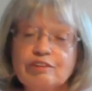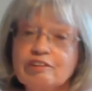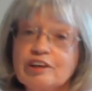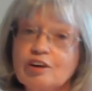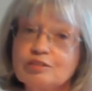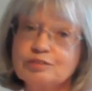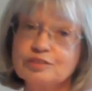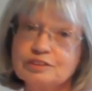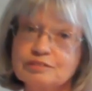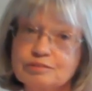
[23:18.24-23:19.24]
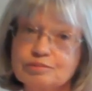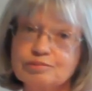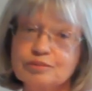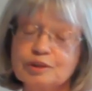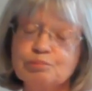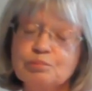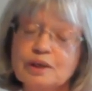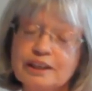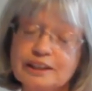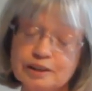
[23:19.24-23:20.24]
Very often, in
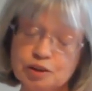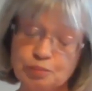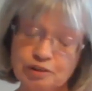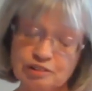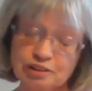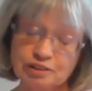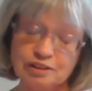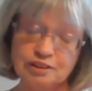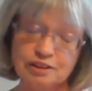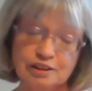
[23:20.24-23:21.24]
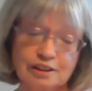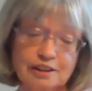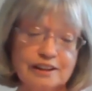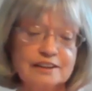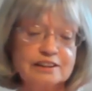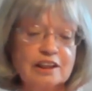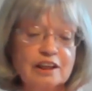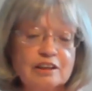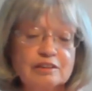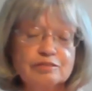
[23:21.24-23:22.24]
my experience, it's
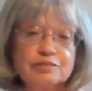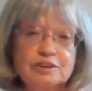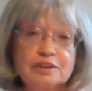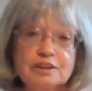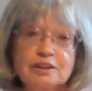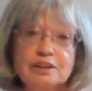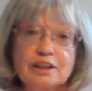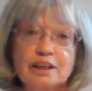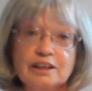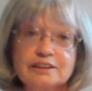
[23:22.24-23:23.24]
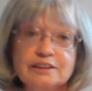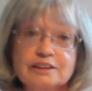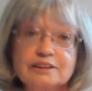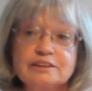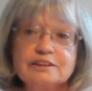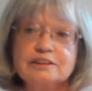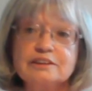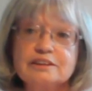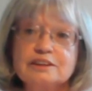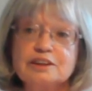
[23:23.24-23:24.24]
love, kindness,
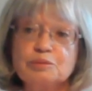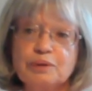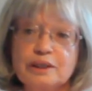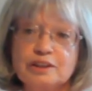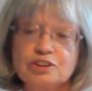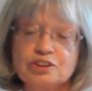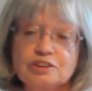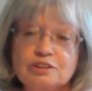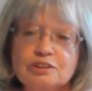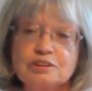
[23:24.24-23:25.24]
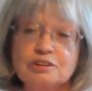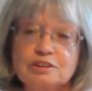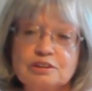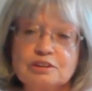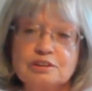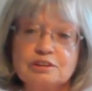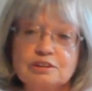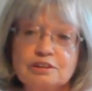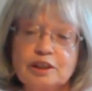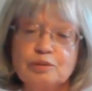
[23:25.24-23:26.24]
compassion,
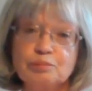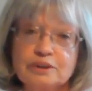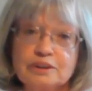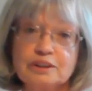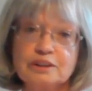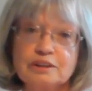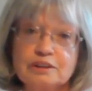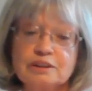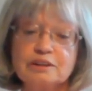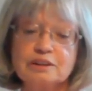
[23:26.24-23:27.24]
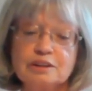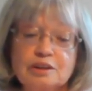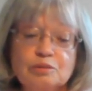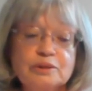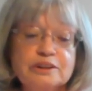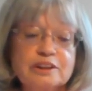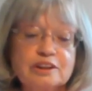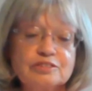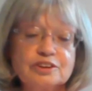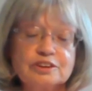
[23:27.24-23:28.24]
empathy. We
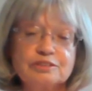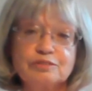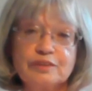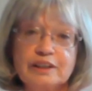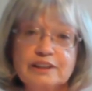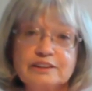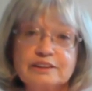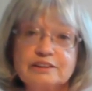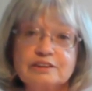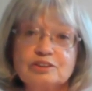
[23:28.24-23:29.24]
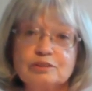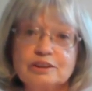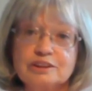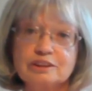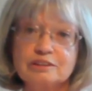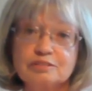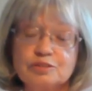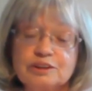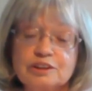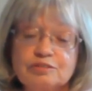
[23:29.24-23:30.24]
don't feel it to
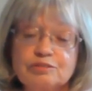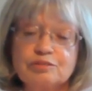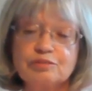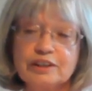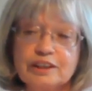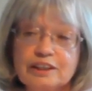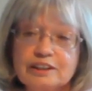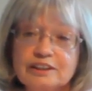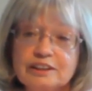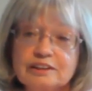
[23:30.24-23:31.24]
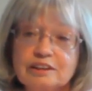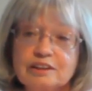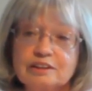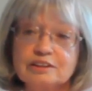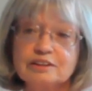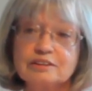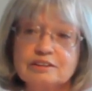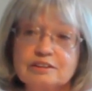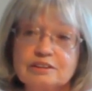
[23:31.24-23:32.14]
ourselves. We don't feel it in us.